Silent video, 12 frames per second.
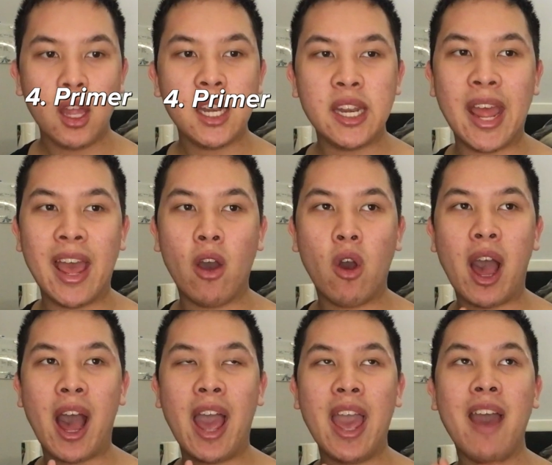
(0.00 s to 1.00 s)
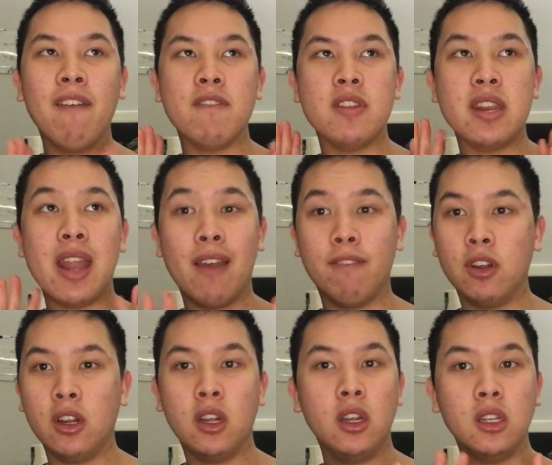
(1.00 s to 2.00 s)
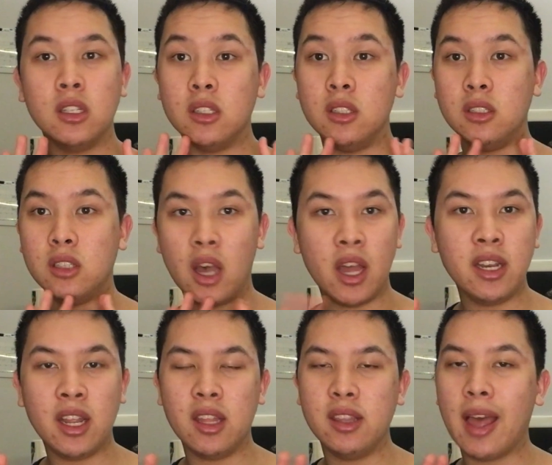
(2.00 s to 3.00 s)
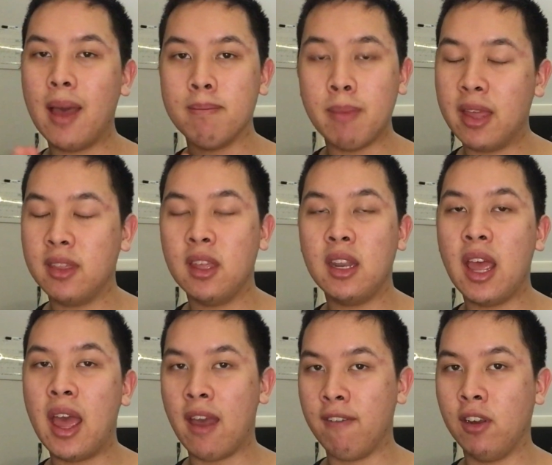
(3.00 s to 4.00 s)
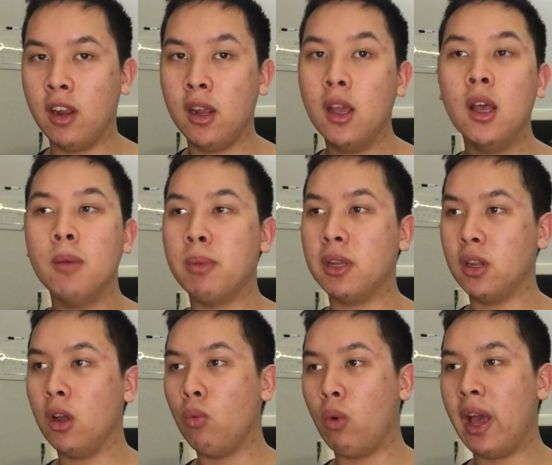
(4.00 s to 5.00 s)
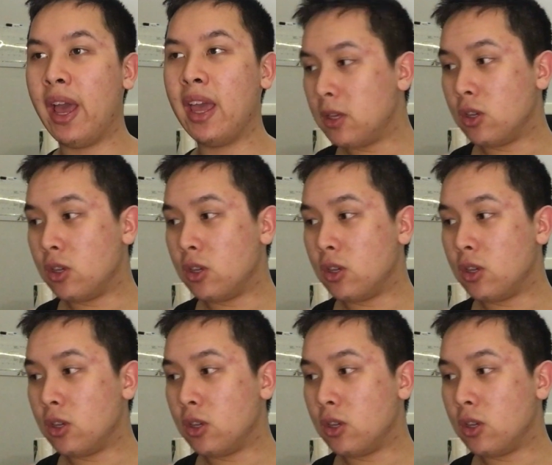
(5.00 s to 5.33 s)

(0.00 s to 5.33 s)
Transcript: Now, I have never done that method ever, but you know what?